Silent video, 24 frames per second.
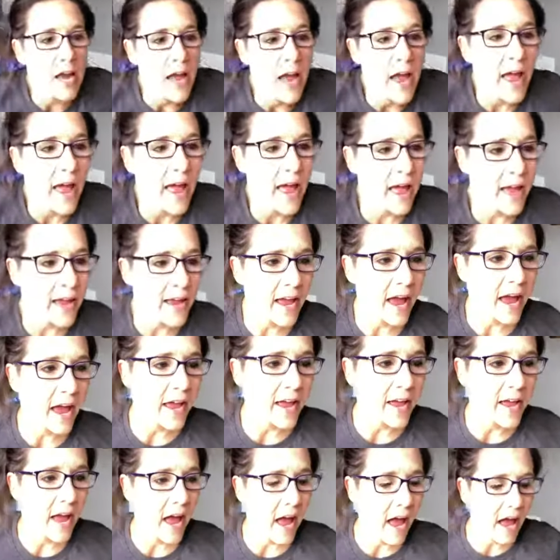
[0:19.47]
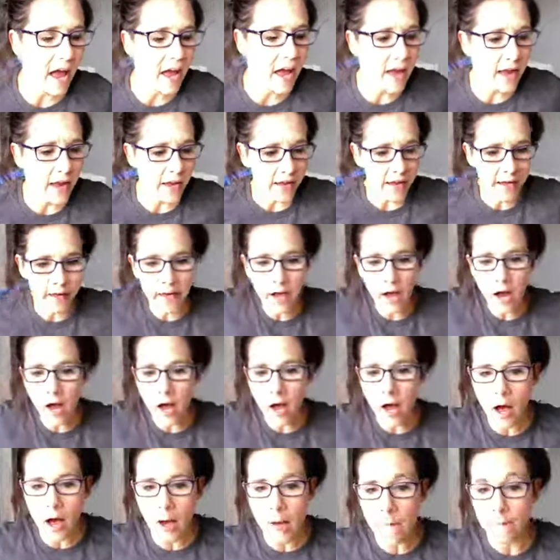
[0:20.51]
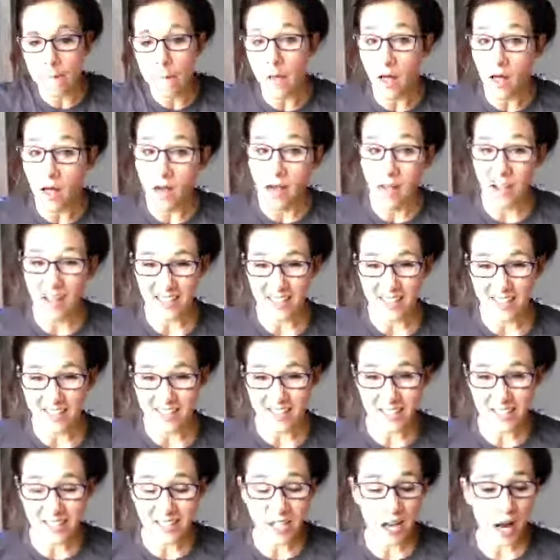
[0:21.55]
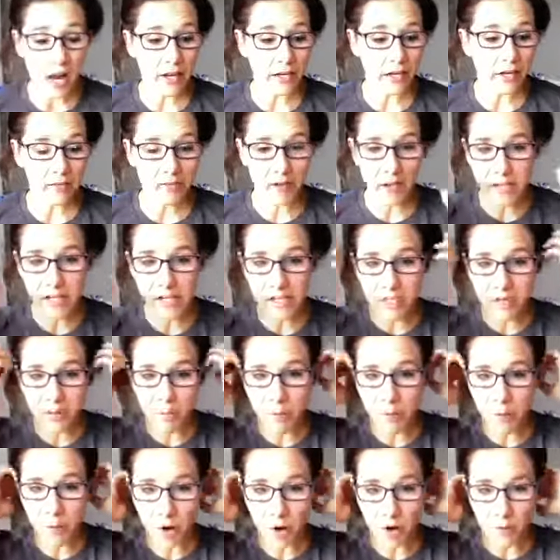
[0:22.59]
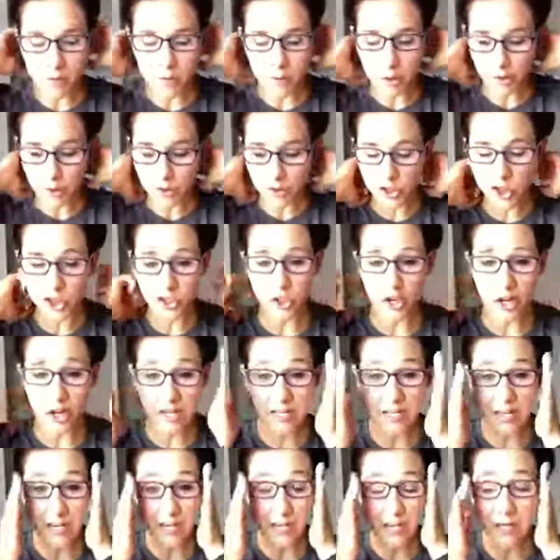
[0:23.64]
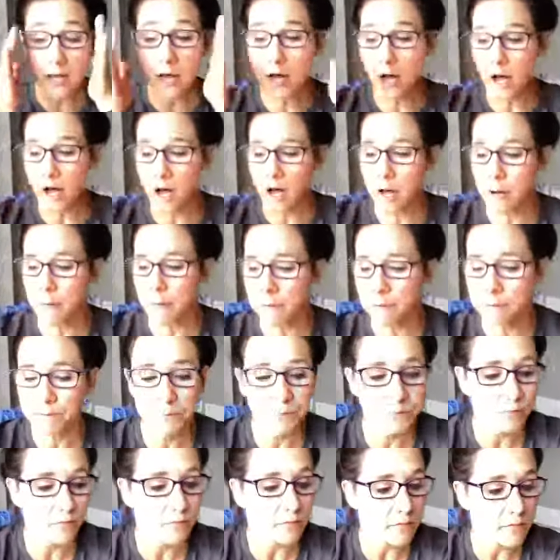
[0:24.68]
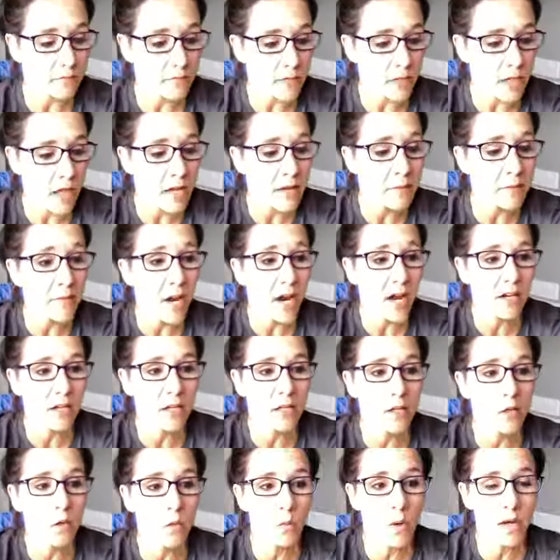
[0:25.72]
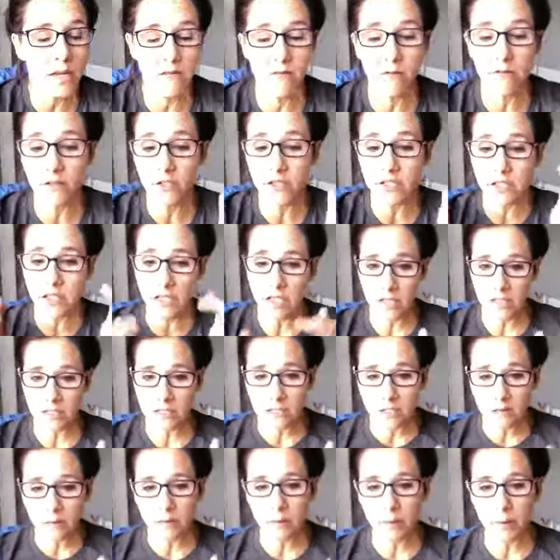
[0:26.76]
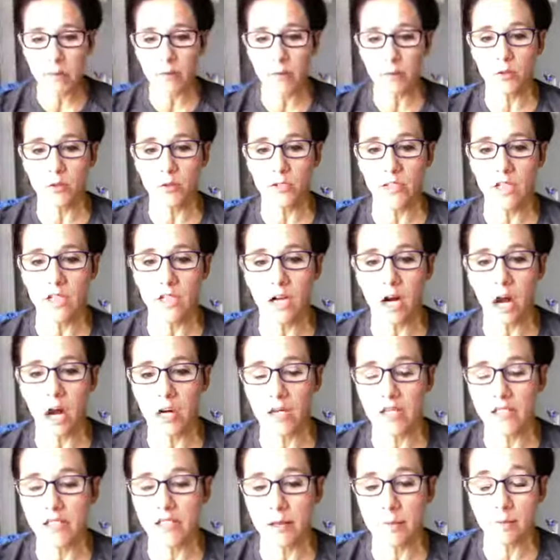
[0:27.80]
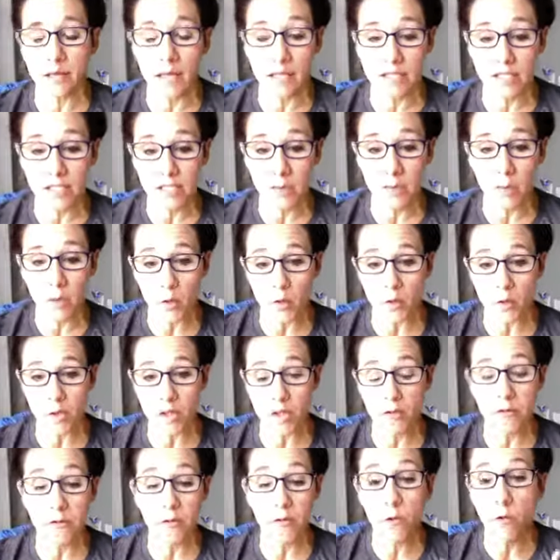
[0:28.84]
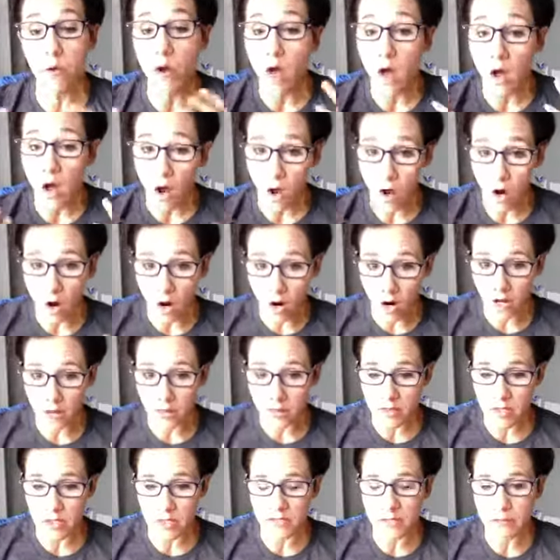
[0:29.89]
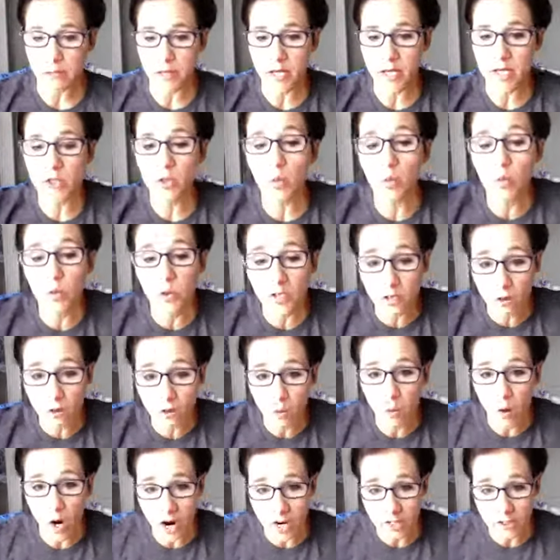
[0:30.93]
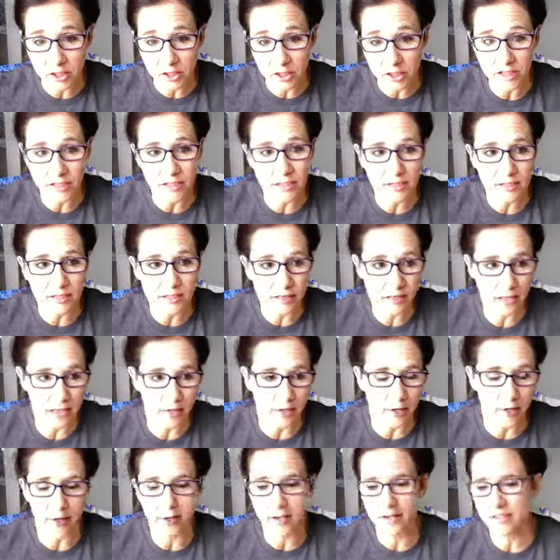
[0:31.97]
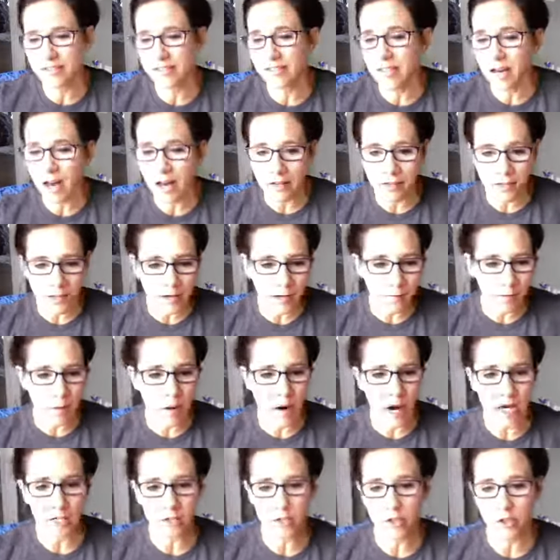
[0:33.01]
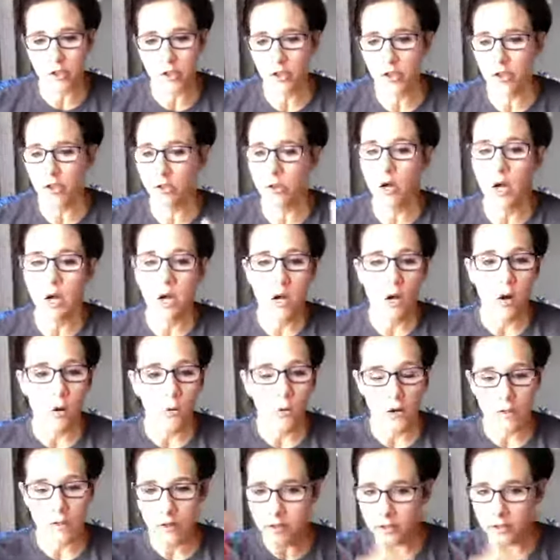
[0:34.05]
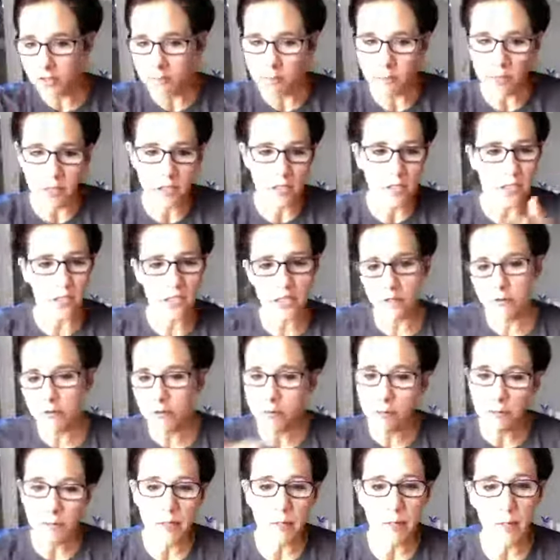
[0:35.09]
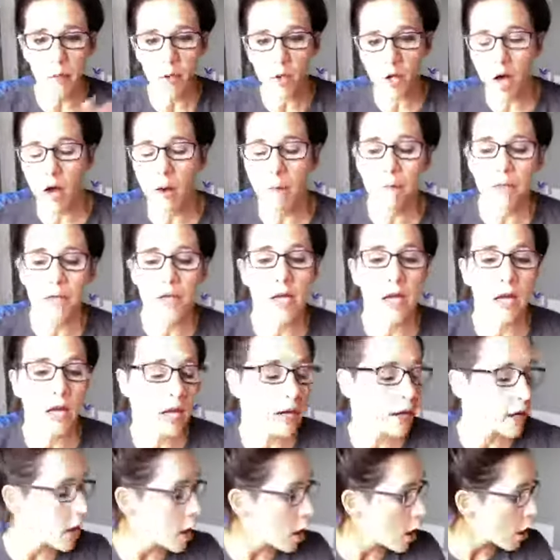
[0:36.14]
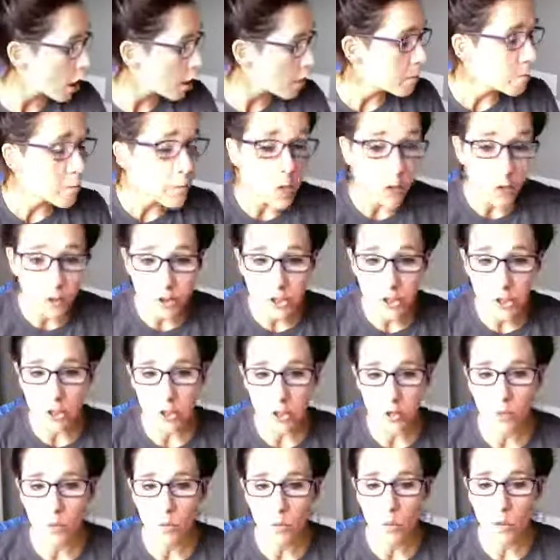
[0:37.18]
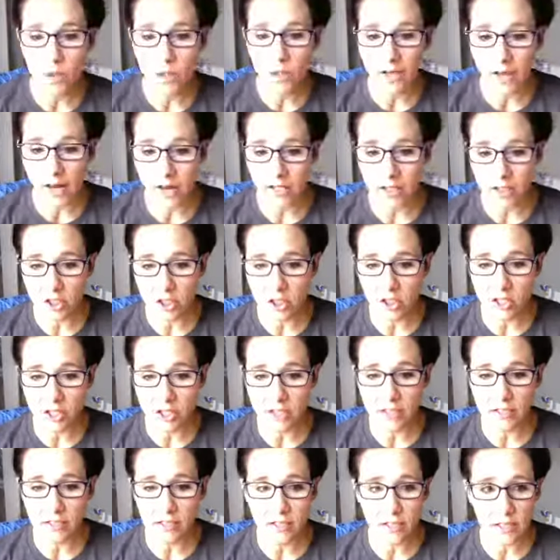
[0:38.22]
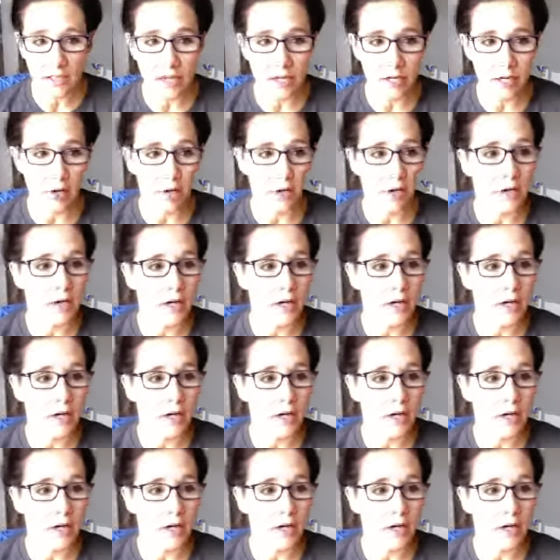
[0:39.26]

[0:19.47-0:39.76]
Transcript: Hey. This is kind of like an impromptu training. I'm not going to wait for tons of people to get on because I'm guessing most of you on this page will watch this later. It's not like Posh Crew where there's a million different people coming in. Most of you will catch this later.